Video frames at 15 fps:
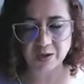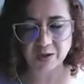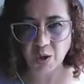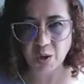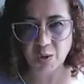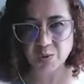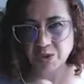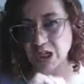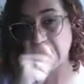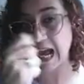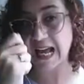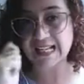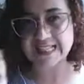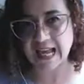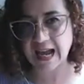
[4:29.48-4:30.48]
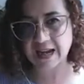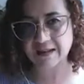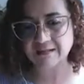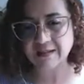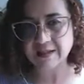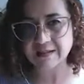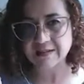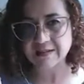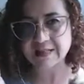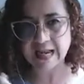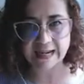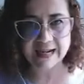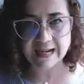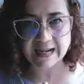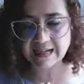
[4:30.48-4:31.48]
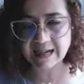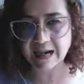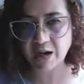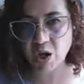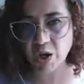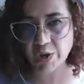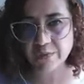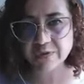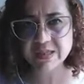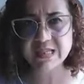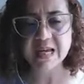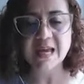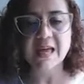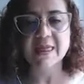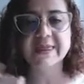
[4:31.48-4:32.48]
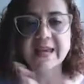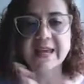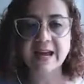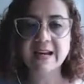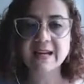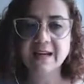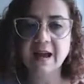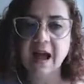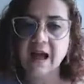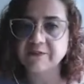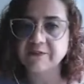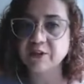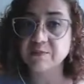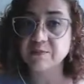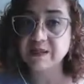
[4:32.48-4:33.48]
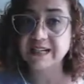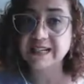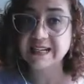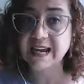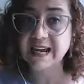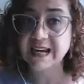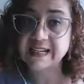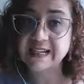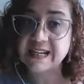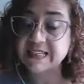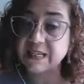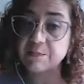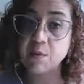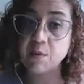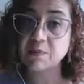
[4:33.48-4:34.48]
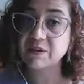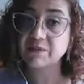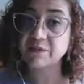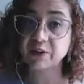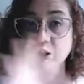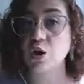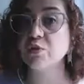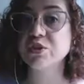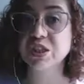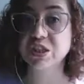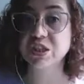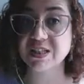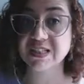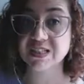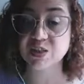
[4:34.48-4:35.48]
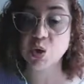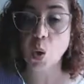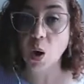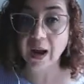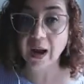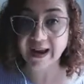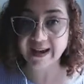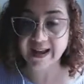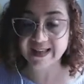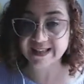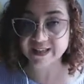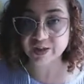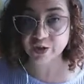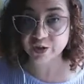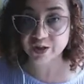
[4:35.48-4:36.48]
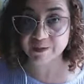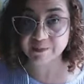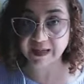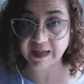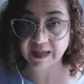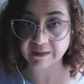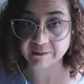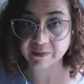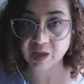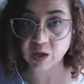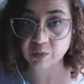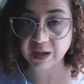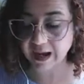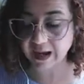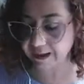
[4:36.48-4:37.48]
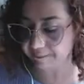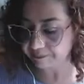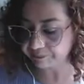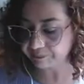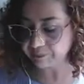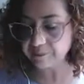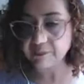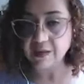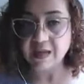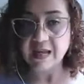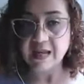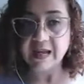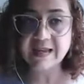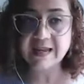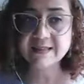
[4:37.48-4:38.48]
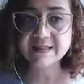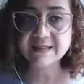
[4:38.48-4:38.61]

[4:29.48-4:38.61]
coach has that taken in a note. Then after minute 9 is the moment for coaches to just go ahead and start speaking, okay? And